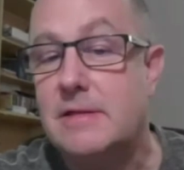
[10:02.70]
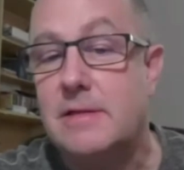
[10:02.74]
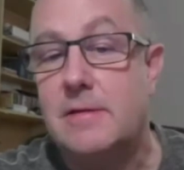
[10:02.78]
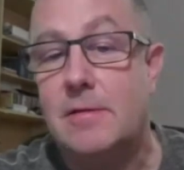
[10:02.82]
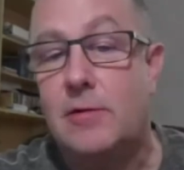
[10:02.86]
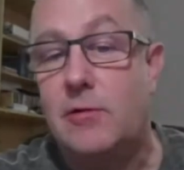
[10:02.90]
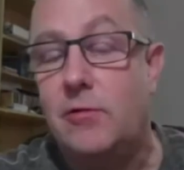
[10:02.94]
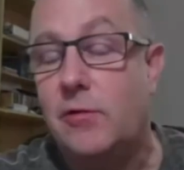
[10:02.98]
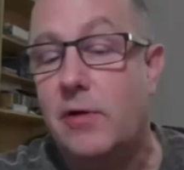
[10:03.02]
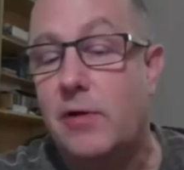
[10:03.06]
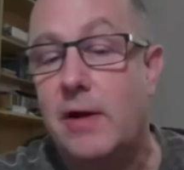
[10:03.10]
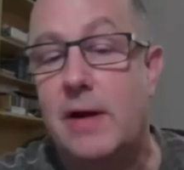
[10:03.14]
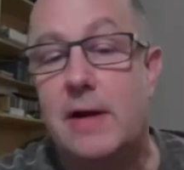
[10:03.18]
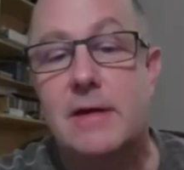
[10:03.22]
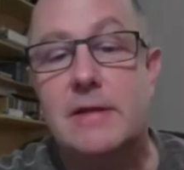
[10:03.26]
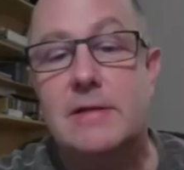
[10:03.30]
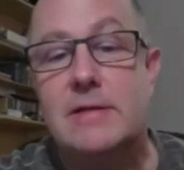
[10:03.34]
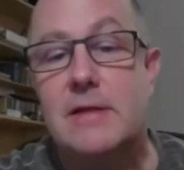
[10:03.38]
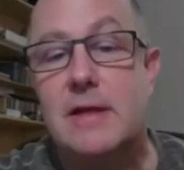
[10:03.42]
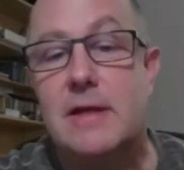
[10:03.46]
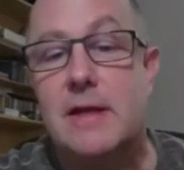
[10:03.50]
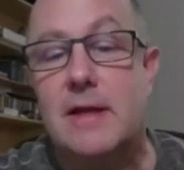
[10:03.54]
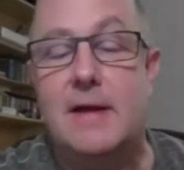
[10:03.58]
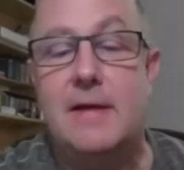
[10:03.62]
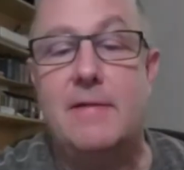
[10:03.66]
the
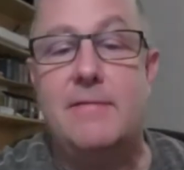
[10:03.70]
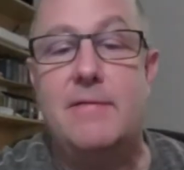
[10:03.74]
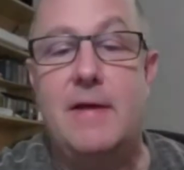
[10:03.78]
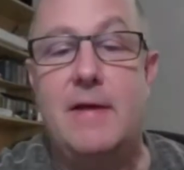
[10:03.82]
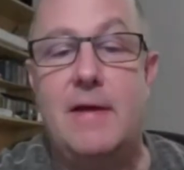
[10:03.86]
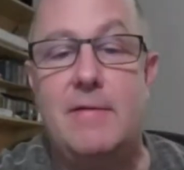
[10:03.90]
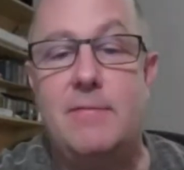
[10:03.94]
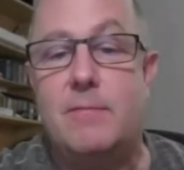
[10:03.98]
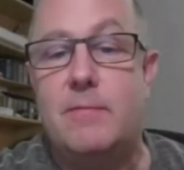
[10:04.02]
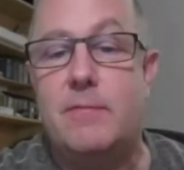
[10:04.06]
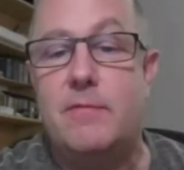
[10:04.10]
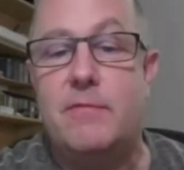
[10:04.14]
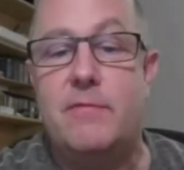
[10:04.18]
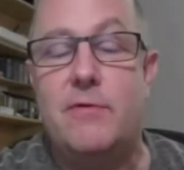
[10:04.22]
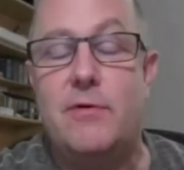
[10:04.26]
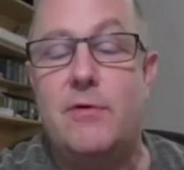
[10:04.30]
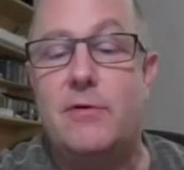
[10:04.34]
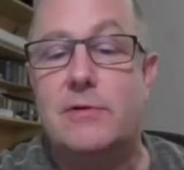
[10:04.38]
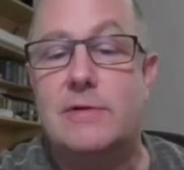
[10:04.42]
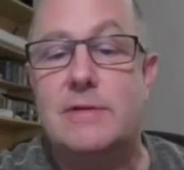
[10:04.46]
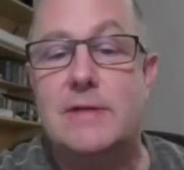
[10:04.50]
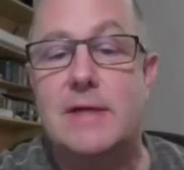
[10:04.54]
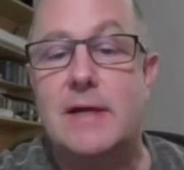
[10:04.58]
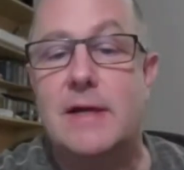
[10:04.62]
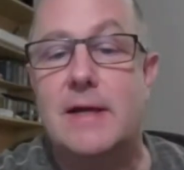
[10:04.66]
greatest live album of
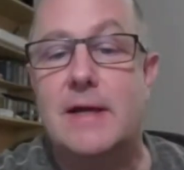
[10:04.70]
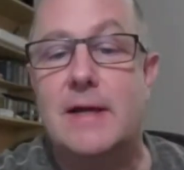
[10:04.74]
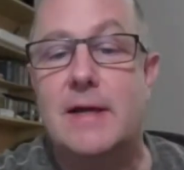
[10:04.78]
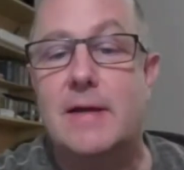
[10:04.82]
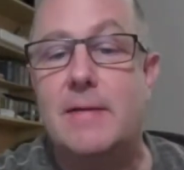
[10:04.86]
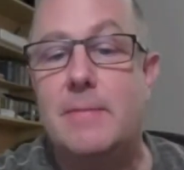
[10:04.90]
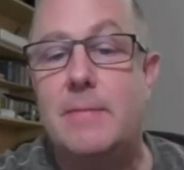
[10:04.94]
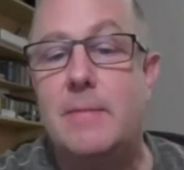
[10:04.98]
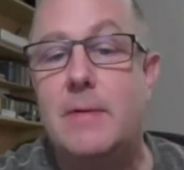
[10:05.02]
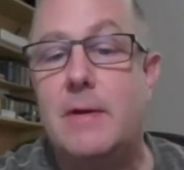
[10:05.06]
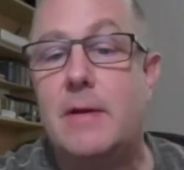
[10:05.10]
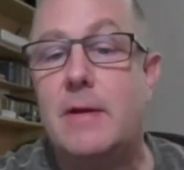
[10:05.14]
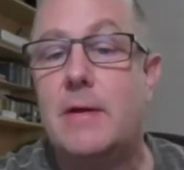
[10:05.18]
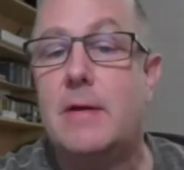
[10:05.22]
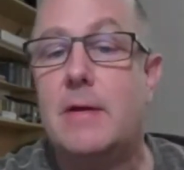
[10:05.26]
all time,